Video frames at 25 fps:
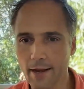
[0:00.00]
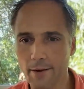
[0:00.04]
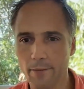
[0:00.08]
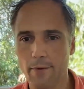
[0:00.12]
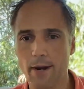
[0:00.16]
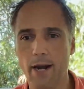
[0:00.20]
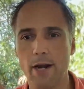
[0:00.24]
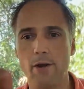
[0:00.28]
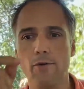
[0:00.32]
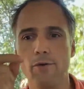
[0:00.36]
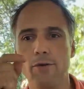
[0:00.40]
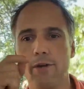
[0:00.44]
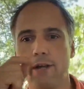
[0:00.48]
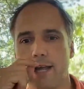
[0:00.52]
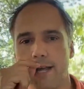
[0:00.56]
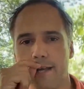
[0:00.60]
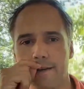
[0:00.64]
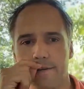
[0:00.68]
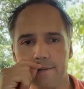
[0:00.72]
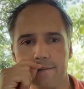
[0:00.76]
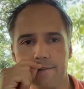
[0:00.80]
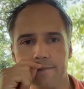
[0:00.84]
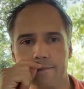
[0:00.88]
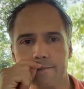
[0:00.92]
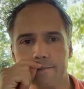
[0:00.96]
Raluca,
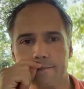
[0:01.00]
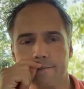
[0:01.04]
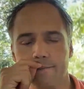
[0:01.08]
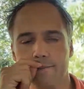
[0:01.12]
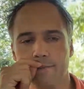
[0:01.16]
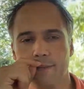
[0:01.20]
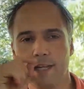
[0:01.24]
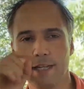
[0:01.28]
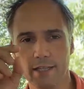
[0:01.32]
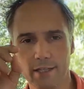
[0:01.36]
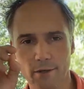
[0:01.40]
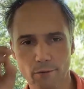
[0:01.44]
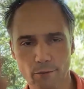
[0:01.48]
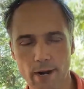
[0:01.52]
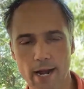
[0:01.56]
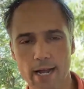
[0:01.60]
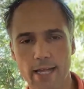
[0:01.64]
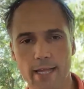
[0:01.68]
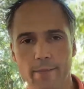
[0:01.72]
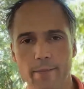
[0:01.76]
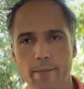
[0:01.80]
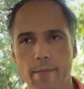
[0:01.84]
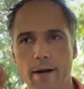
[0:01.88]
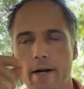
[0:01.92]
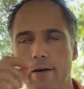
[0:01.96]
in the right
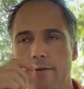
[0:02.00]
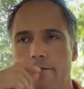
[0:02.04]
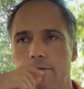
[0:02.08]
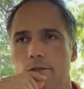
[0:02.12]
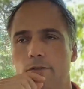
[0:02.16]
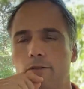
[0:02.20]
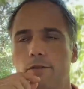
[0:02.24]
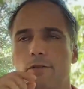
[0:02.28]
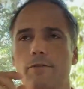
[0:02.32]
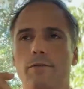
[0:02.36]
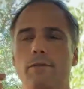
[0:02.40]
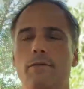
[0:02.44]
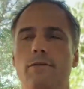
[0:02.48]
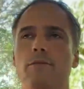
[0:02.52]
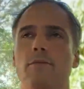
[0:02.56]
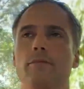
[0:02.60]
amount.